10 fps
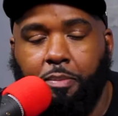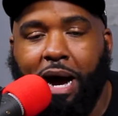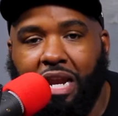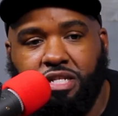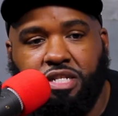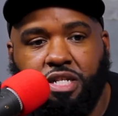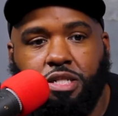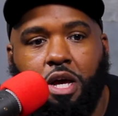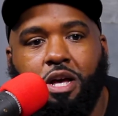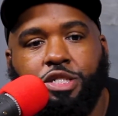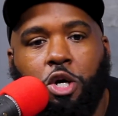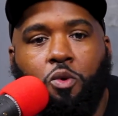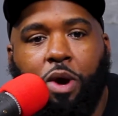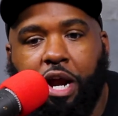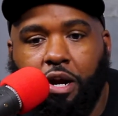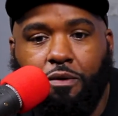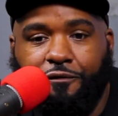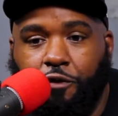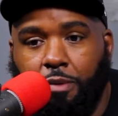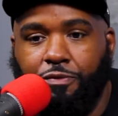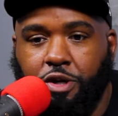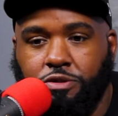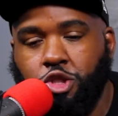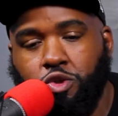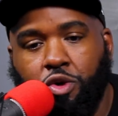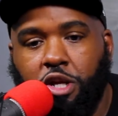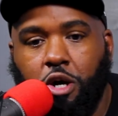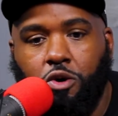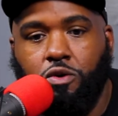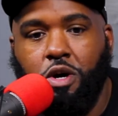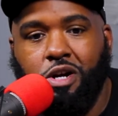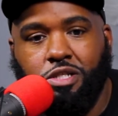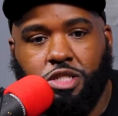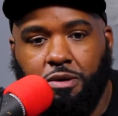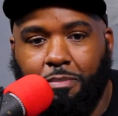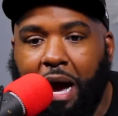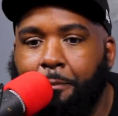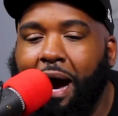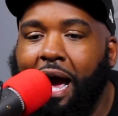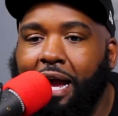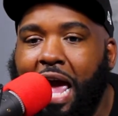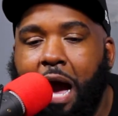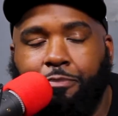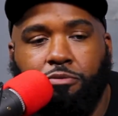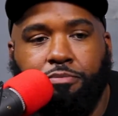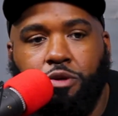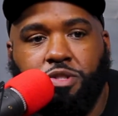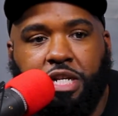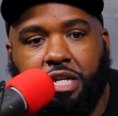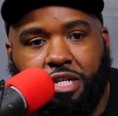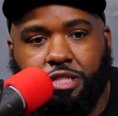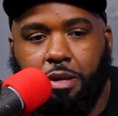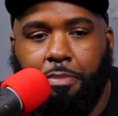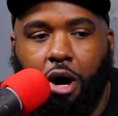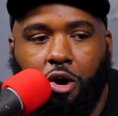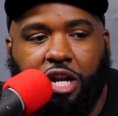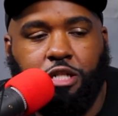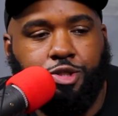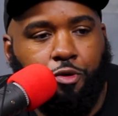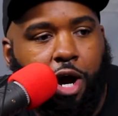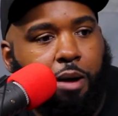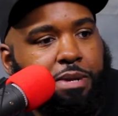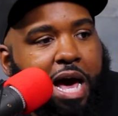the politics. So where from the studio to my Apple Music does the ball get dropped?